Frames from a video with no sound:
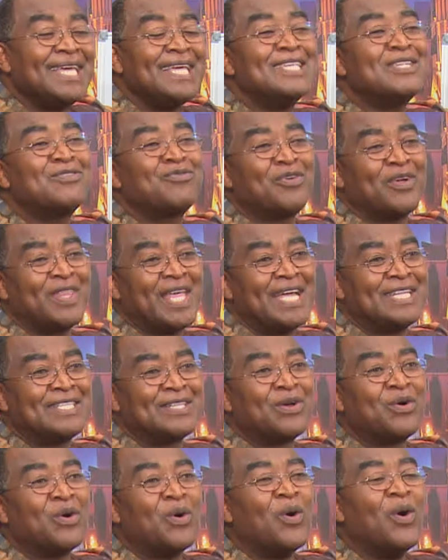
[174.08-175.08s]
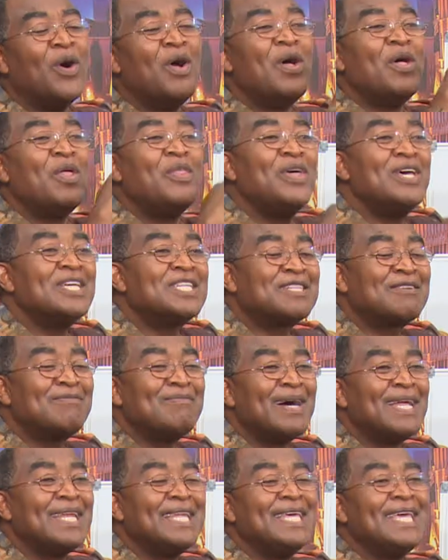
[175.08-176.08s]
is for that goal, this
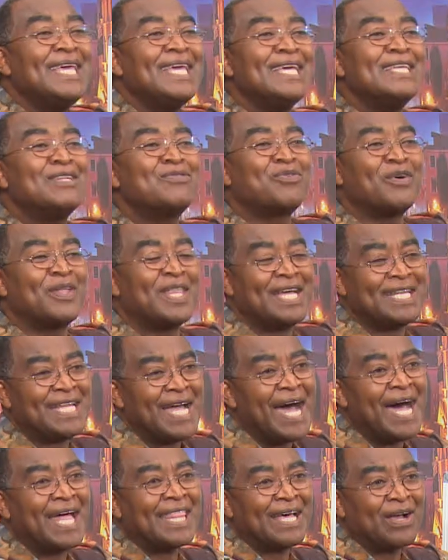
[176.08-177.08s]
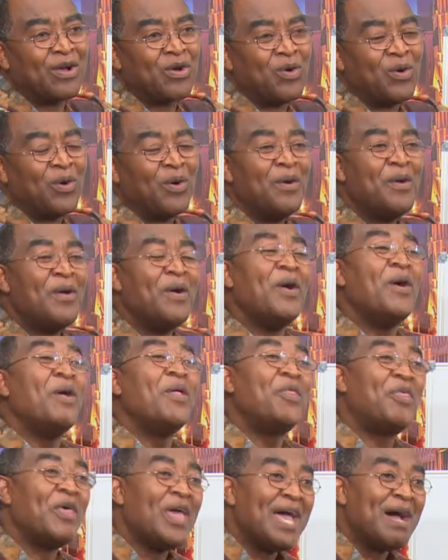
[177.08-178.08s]
money is for that other goal.
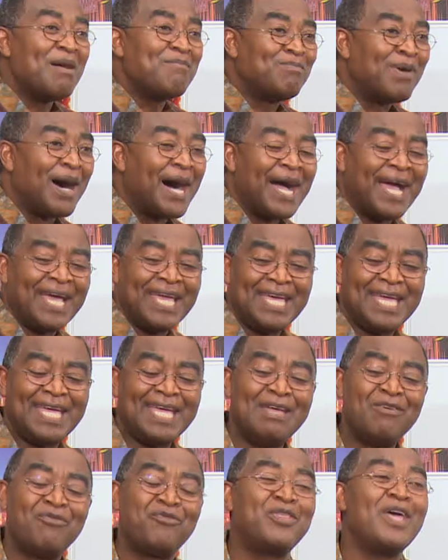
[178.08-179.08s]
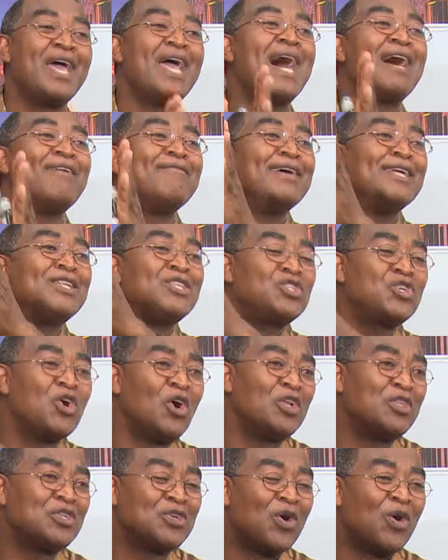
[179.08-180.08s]
Thereby, if they have a
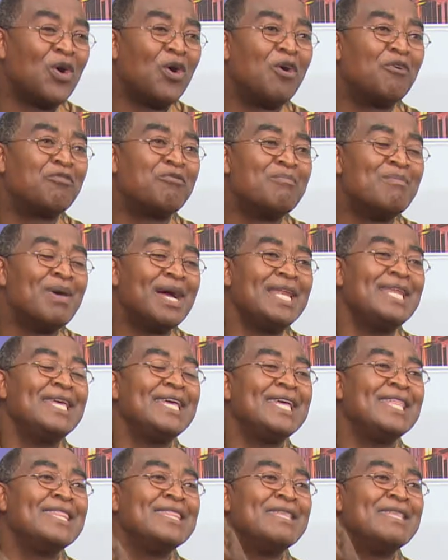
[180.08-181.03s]
total of money in